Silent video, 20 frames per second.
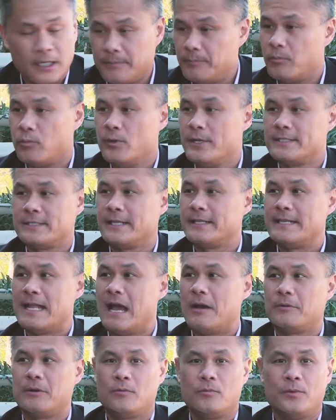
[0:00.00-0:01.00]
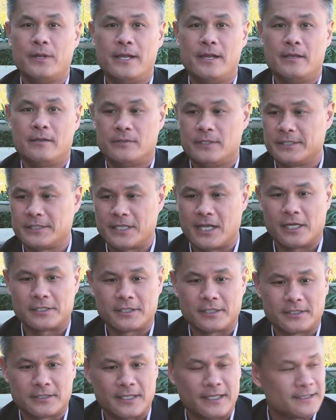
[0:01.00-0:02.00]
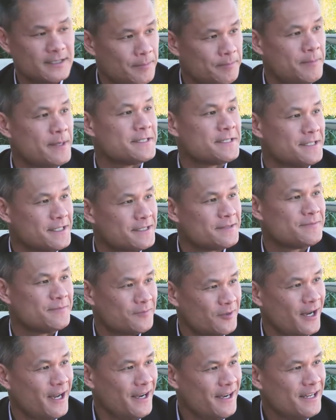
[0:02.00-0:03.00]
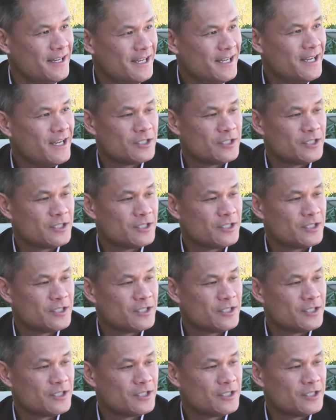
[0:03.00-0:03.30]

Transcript: Yep, we sit down and we discuss this as a business, right?